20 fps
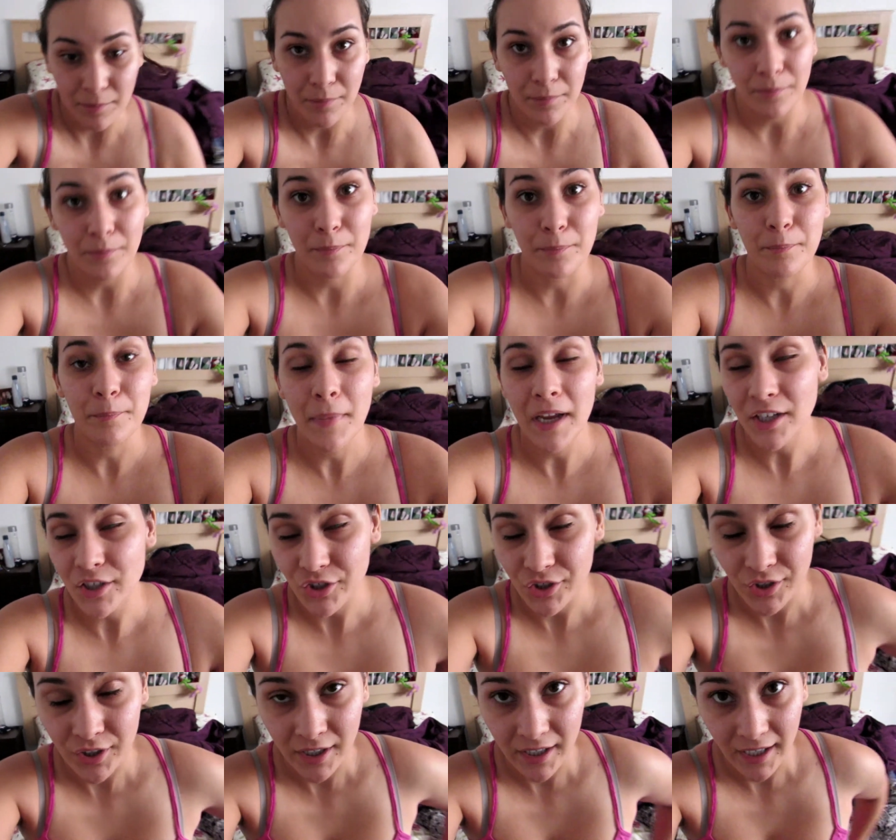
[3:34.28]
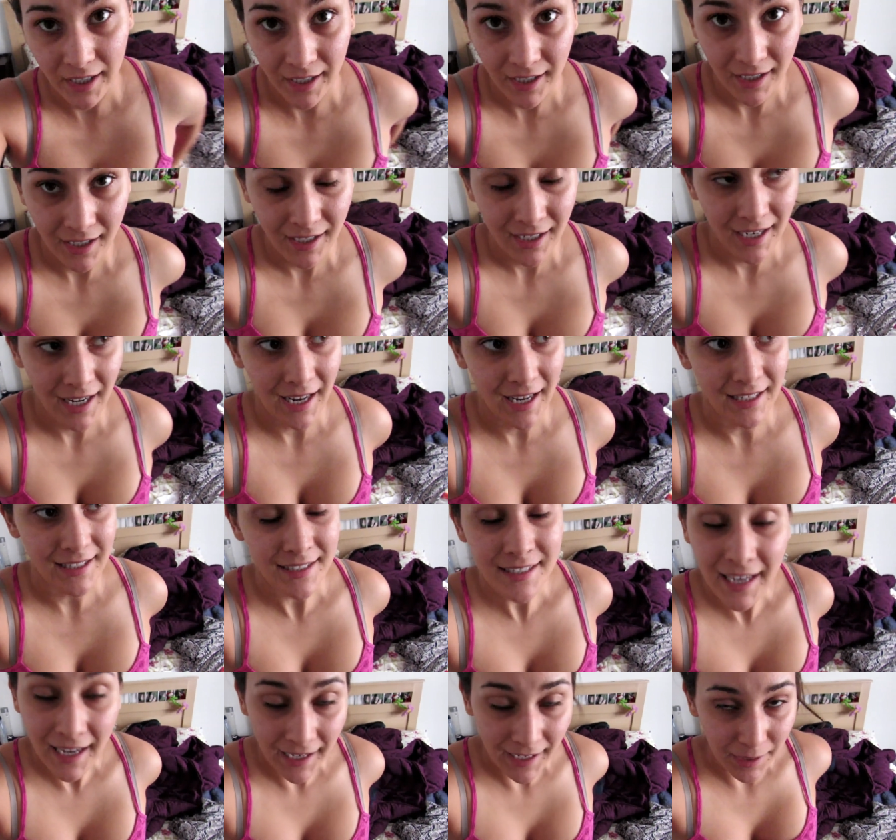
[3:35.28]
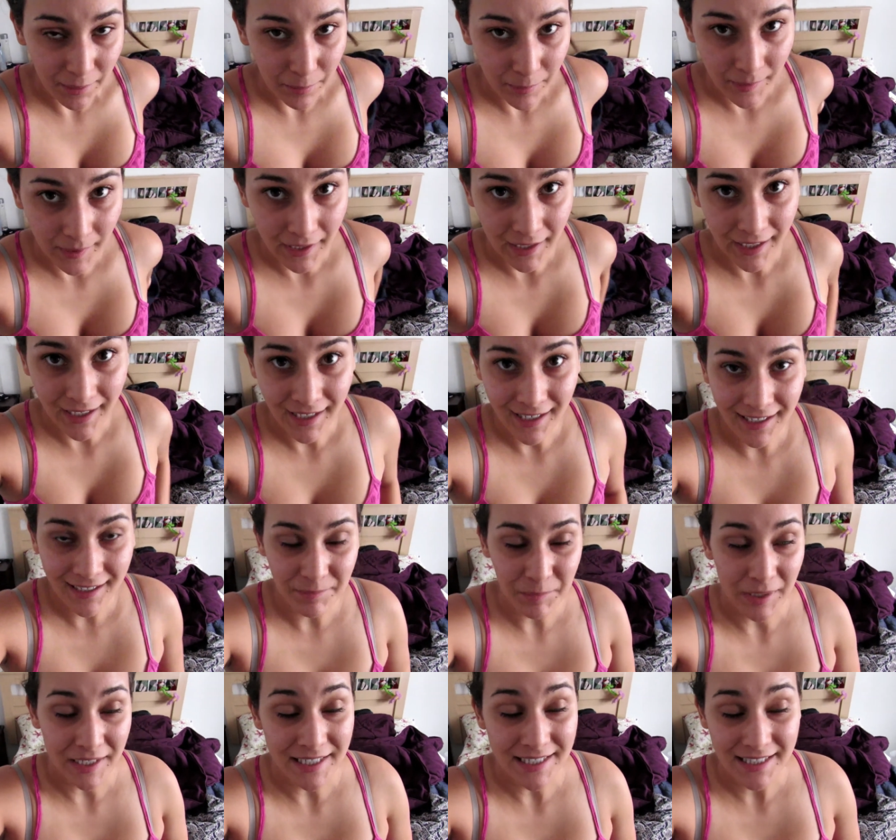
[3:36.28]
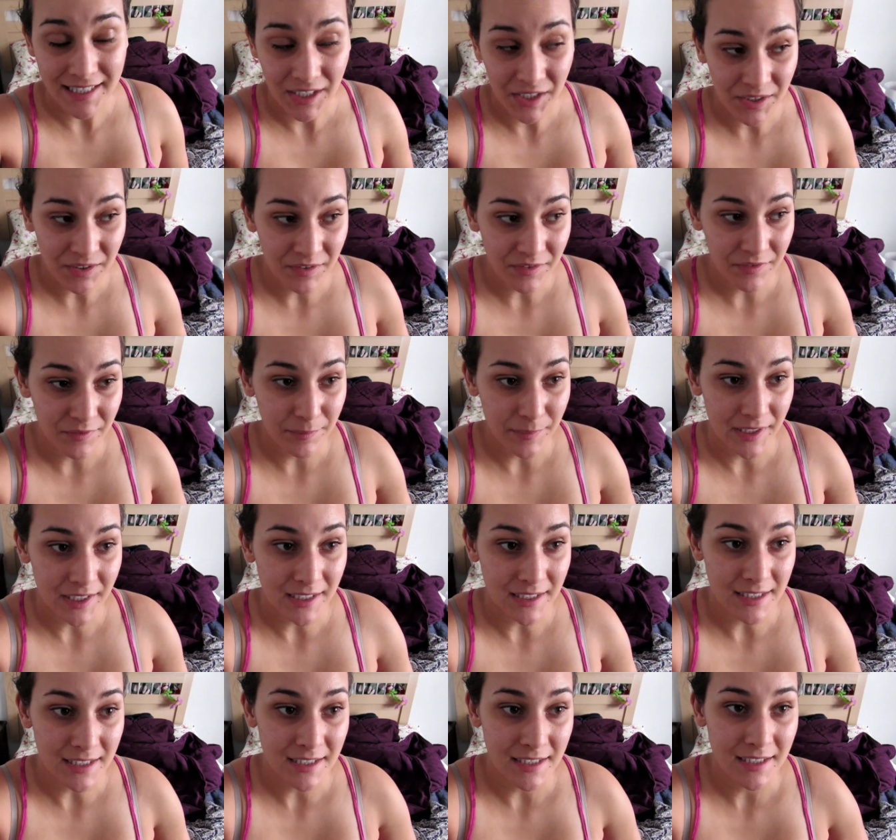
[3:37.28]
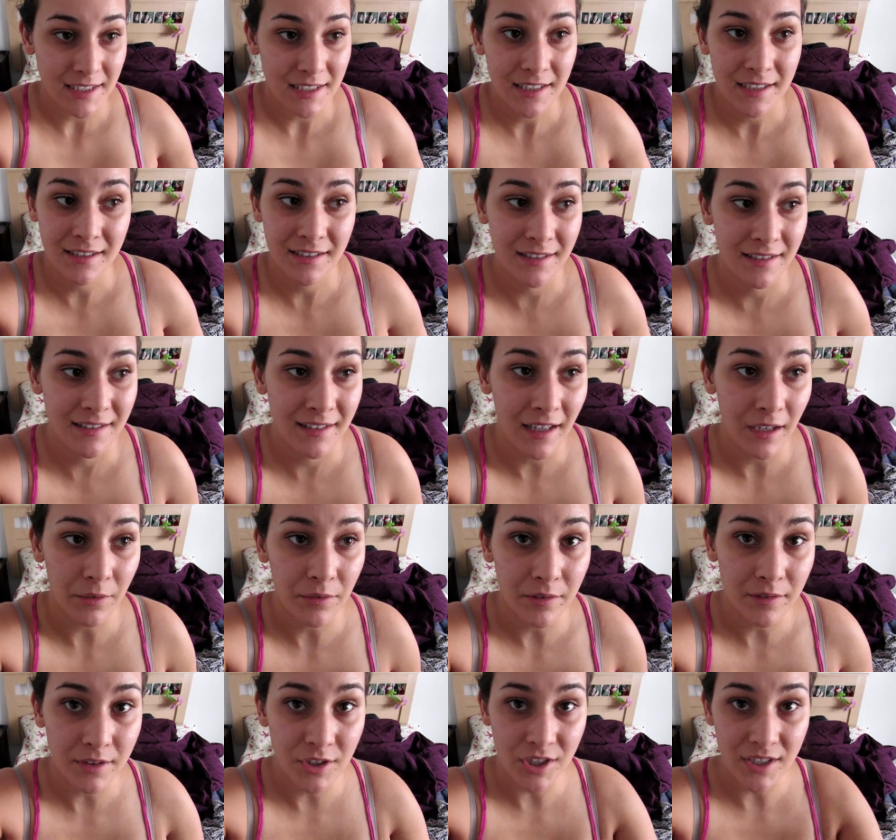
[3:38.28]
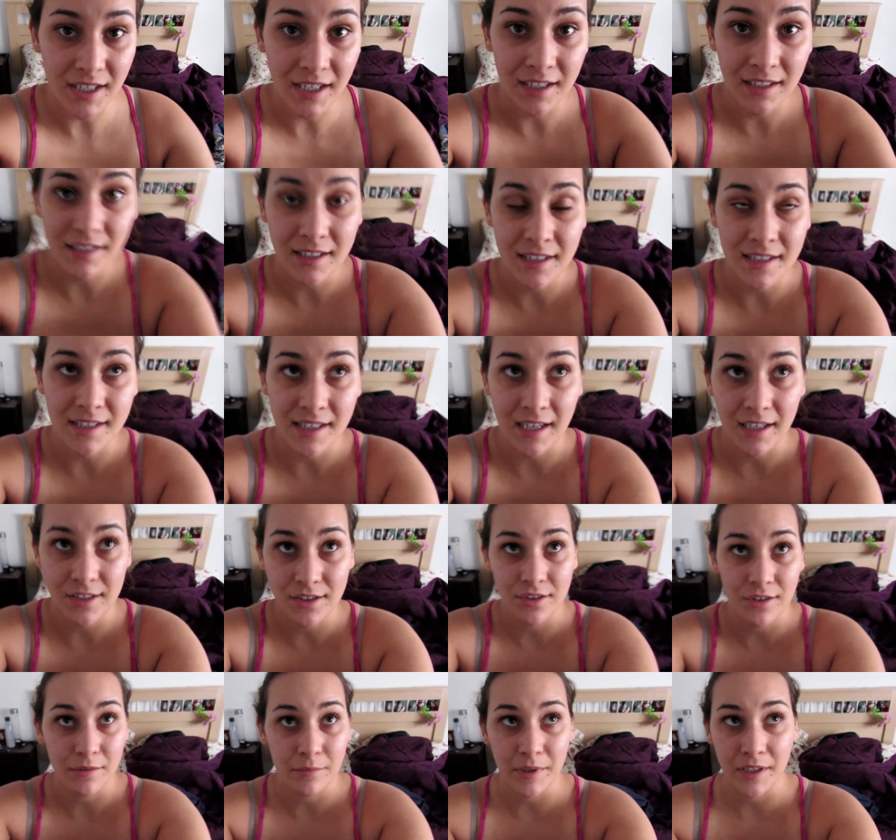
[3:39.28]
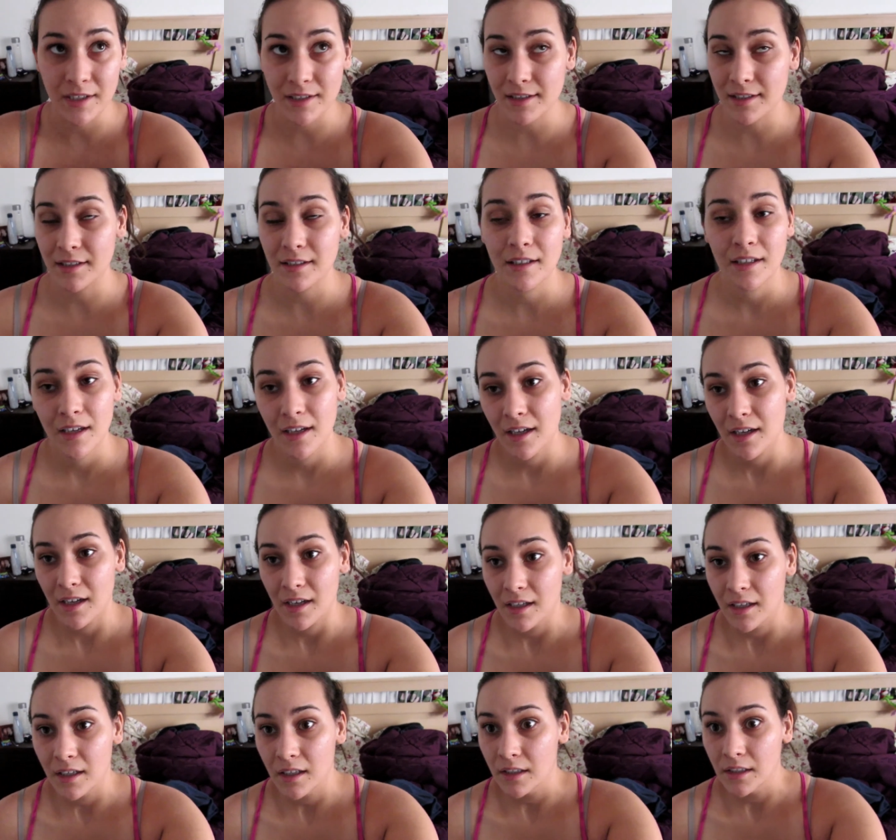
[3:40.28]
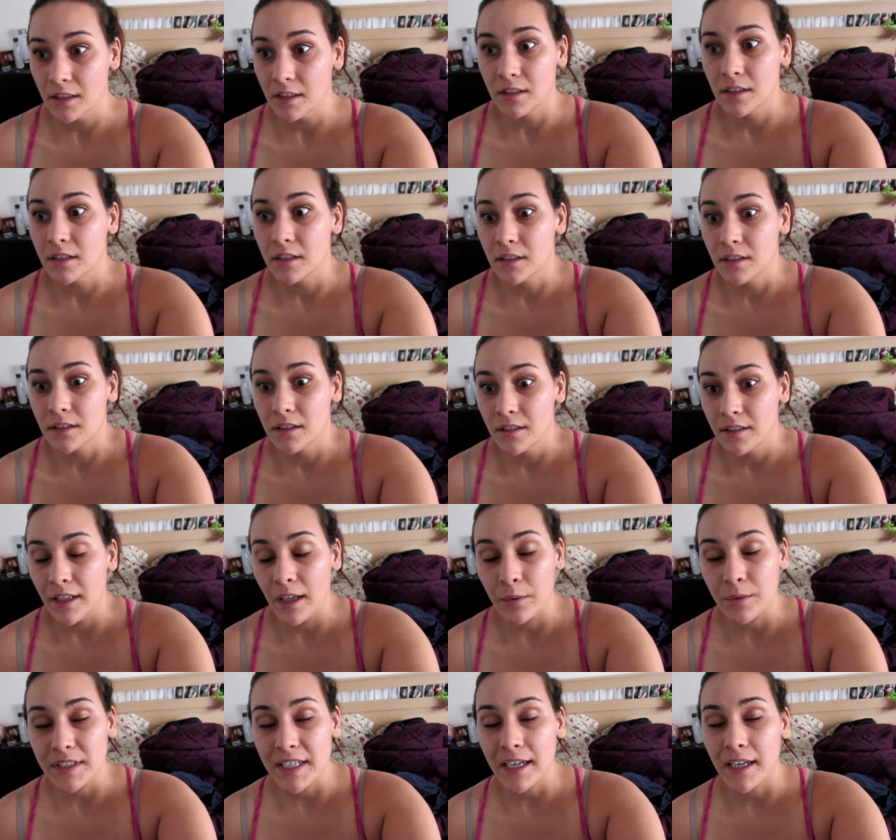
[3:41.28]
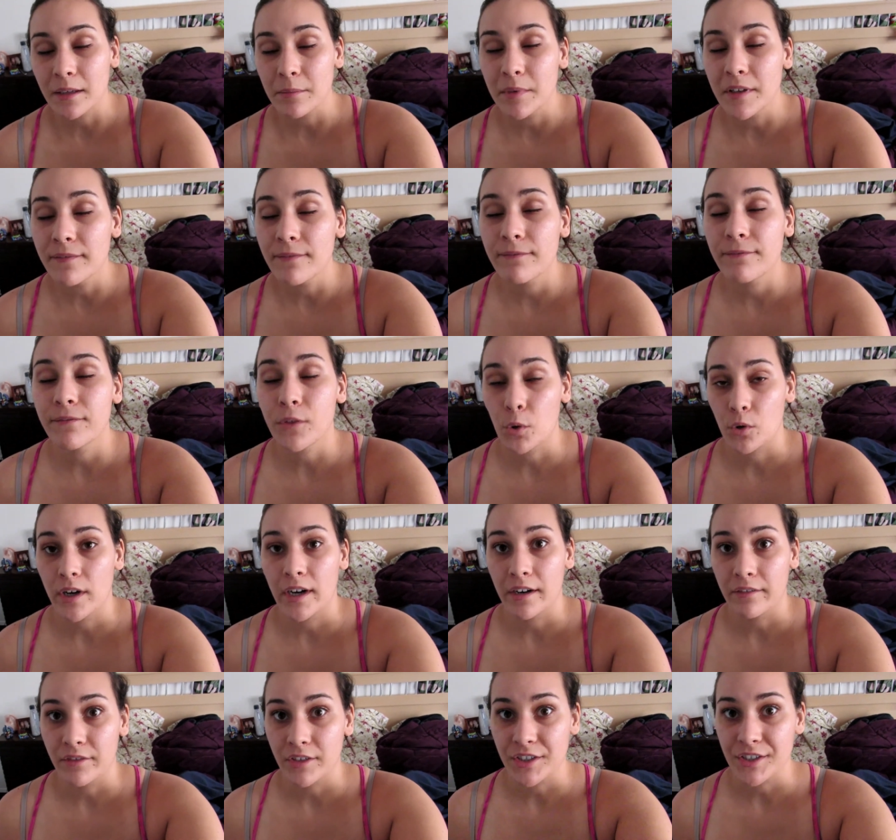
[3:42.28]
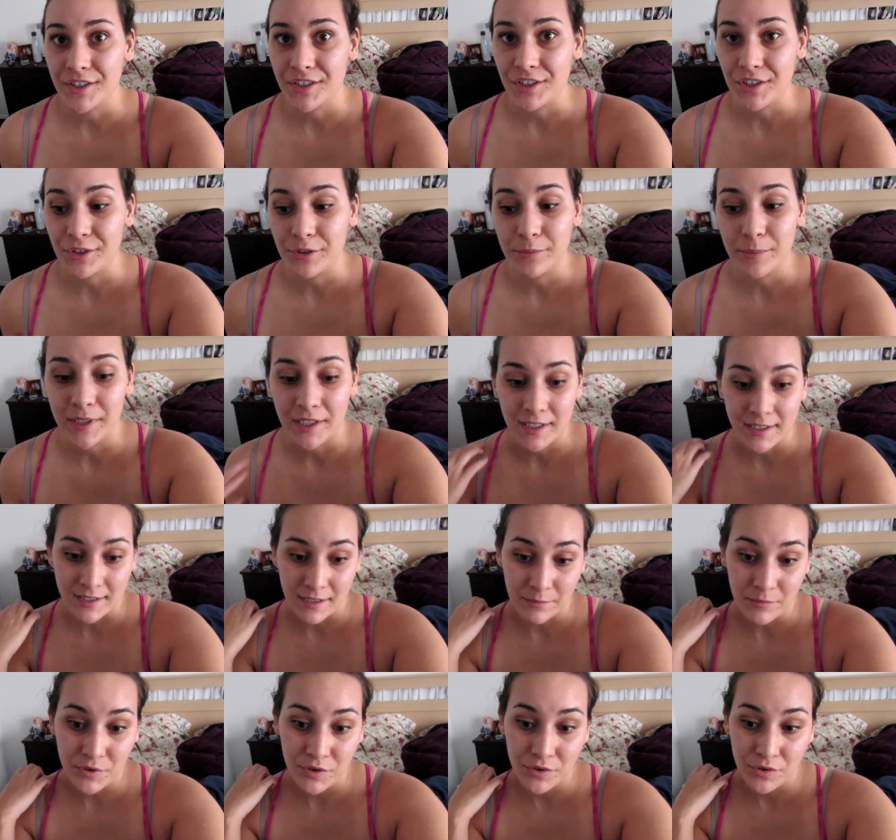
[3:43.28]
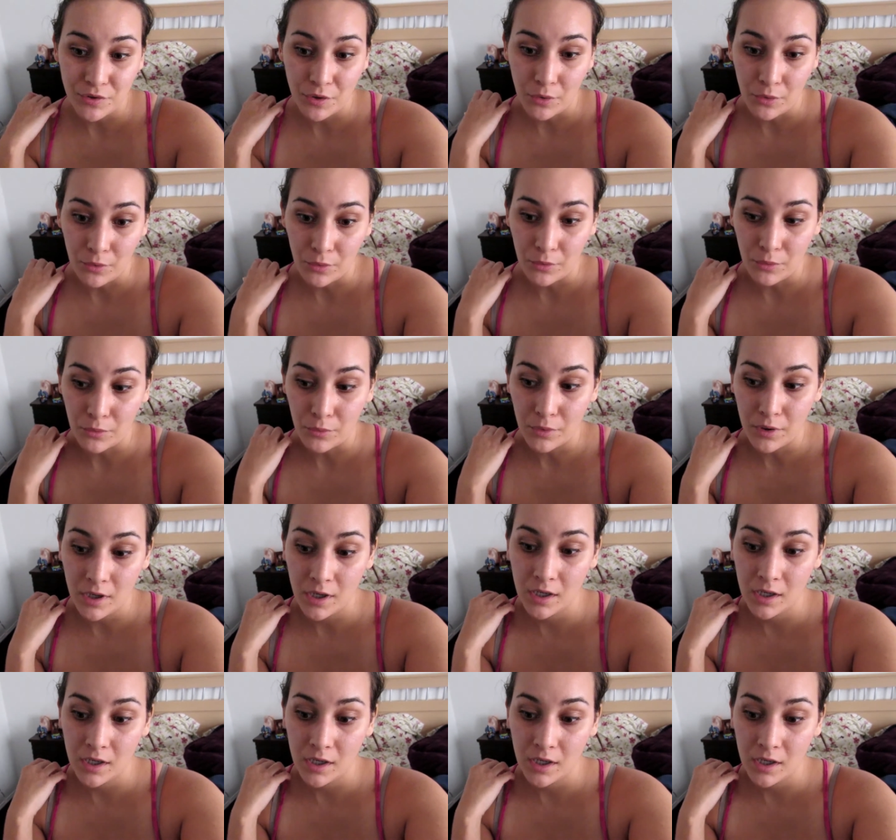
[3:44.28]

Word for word: measure it and tape it myself because that would just end in disaster because that would take me forever to do because I'm so